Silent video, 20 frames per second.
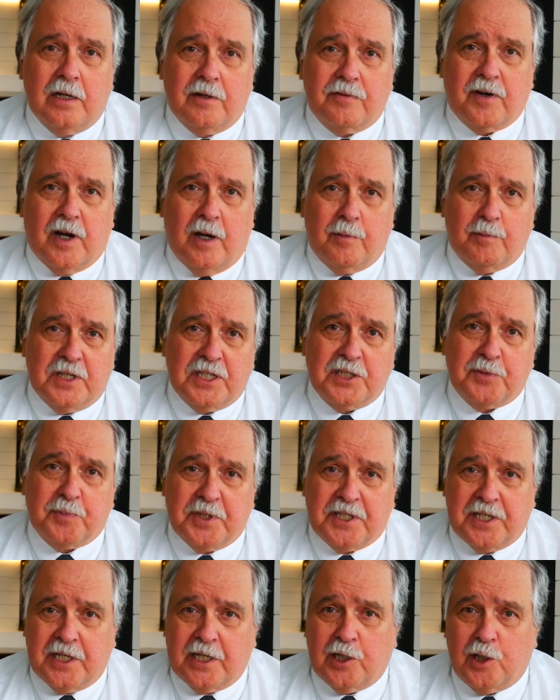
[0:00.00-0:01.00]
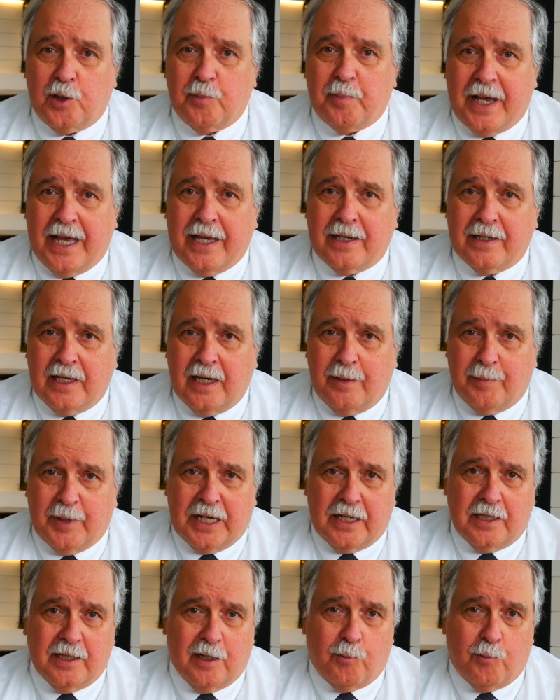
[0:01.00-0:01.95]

from this particular pandemic.